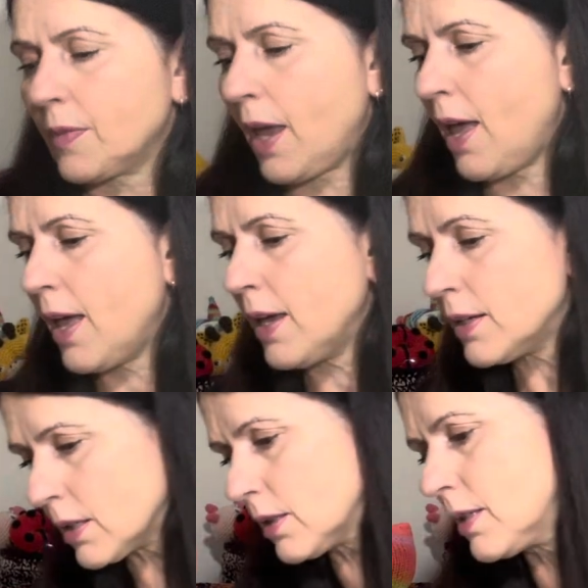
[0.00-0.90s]

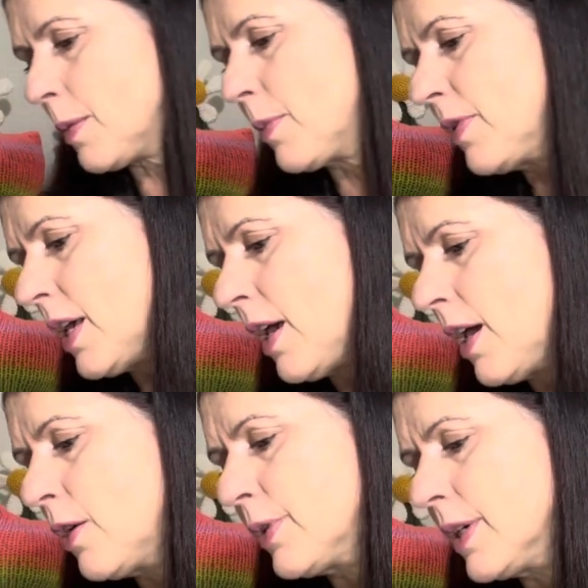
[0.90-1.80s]
and some of the
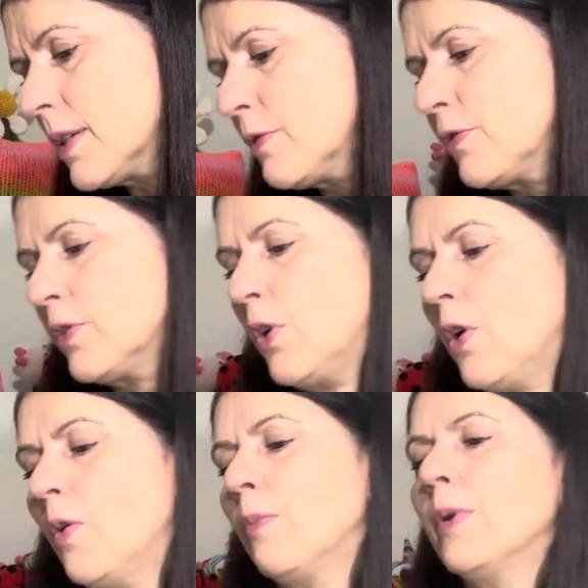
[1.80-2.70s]
Aries
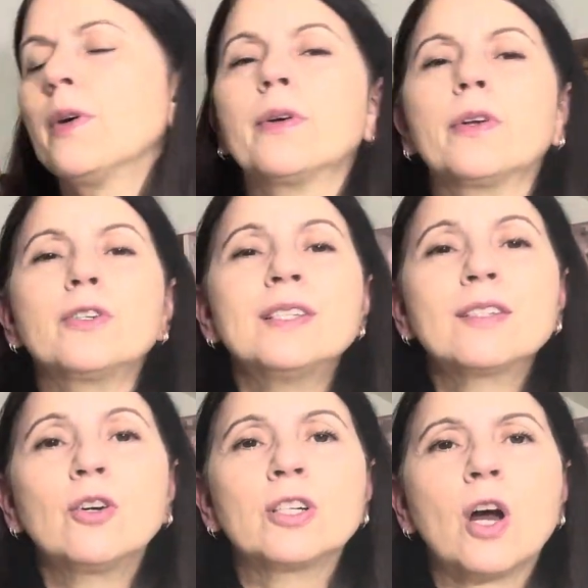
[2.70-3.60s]
from, because this
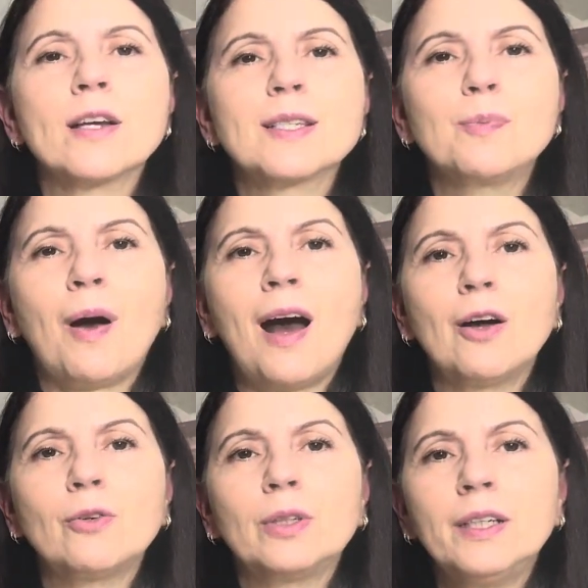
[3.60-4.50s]
has got nice
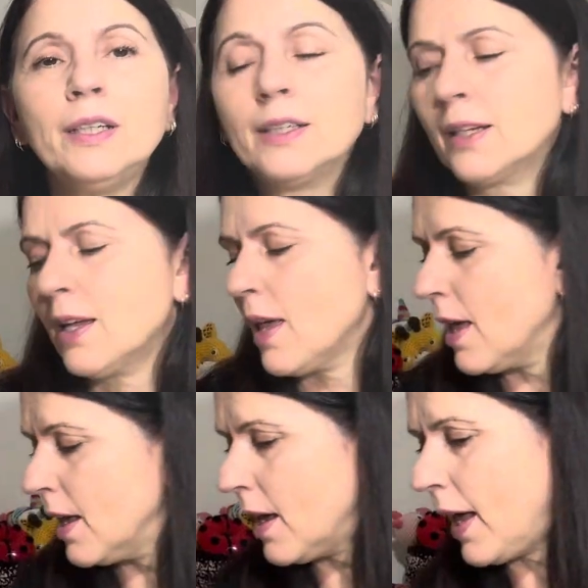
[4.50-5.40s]
sparkle in it.
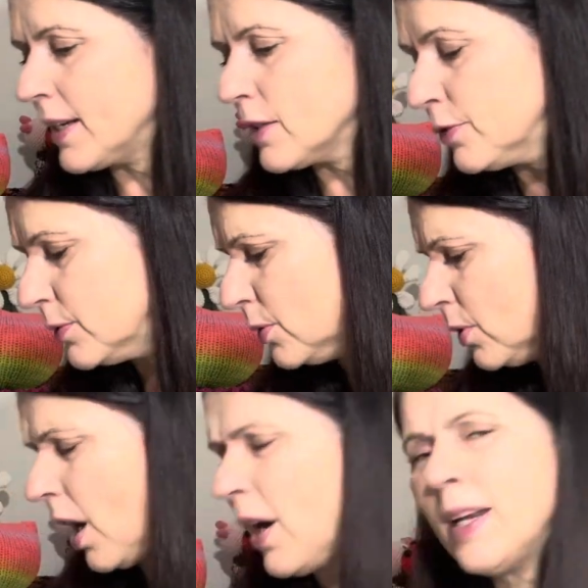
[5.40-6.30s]
And
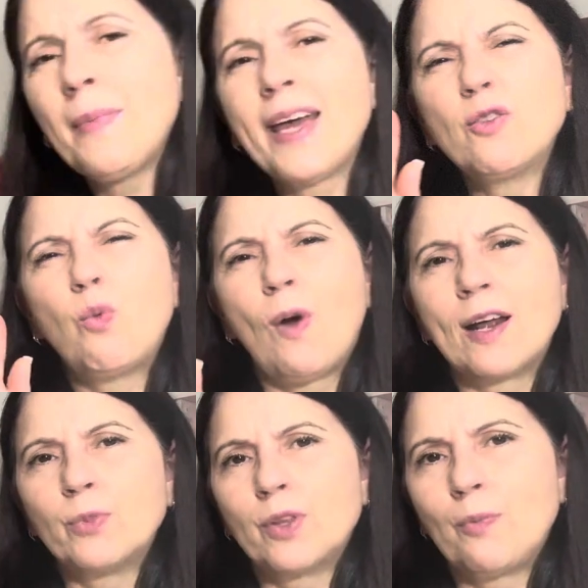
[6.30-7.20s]
I only made
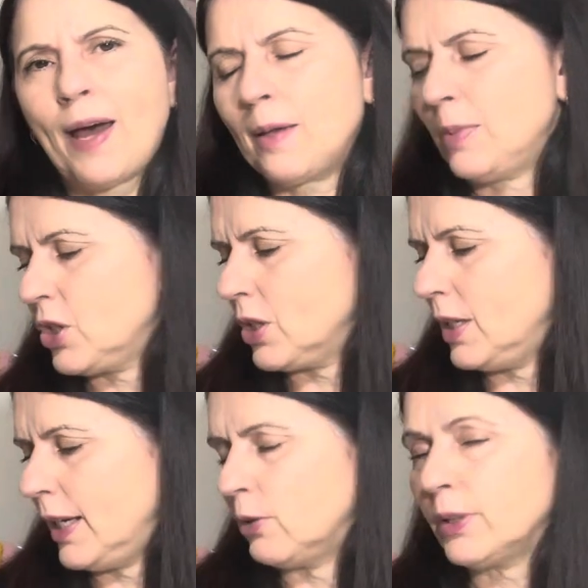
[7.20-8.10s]
one with a baby
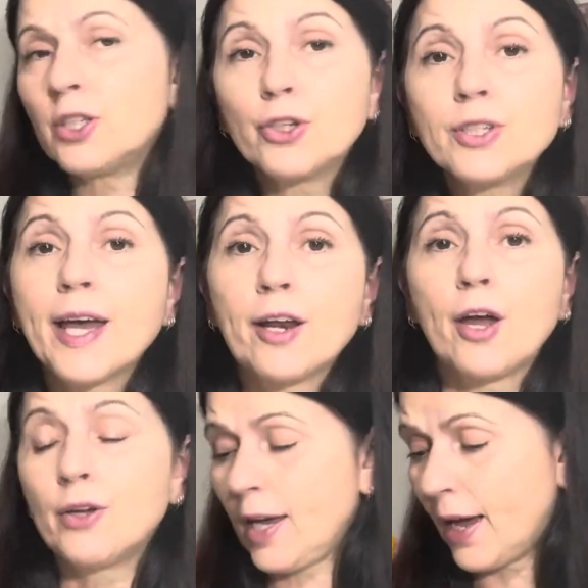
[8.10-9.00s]
chenille. It turned out
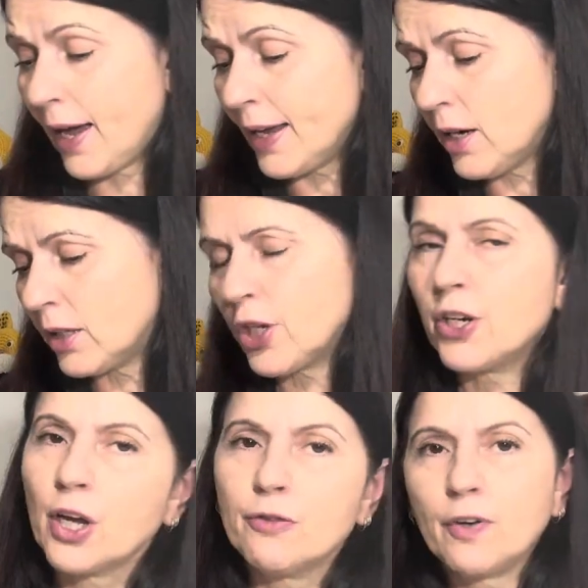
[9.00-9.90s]
okay. I
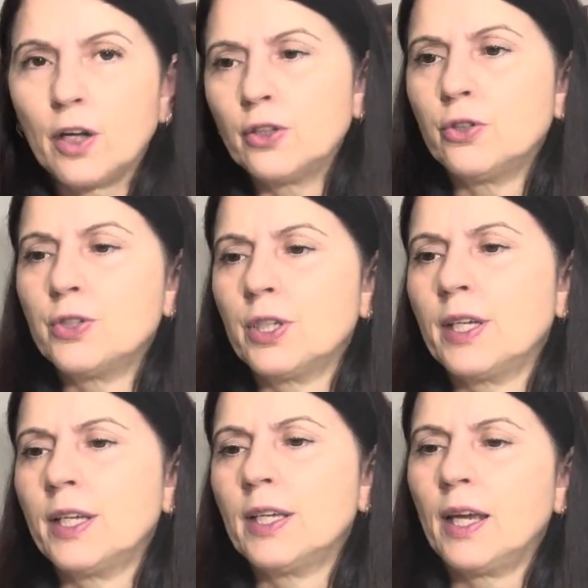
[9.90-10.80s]
don't know if I'll use it
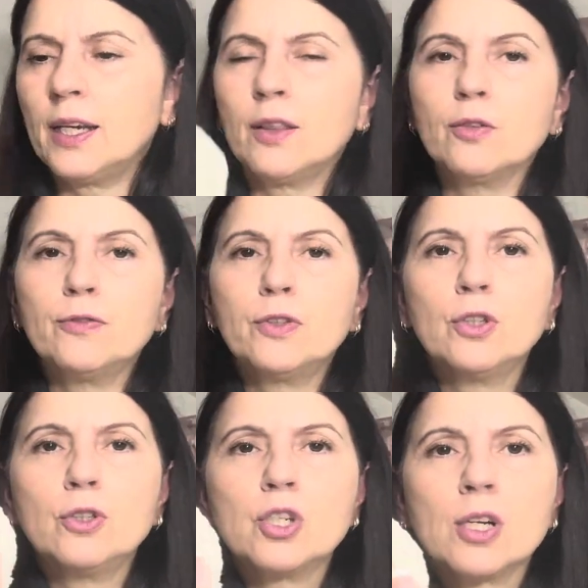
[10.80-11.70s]
again in the
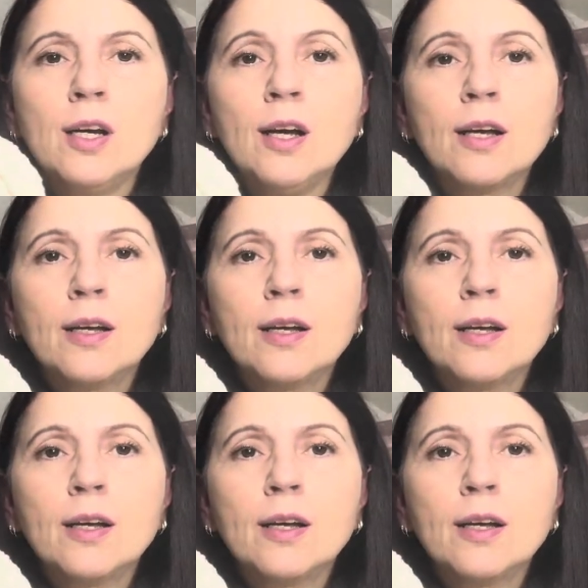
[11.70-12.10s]
future,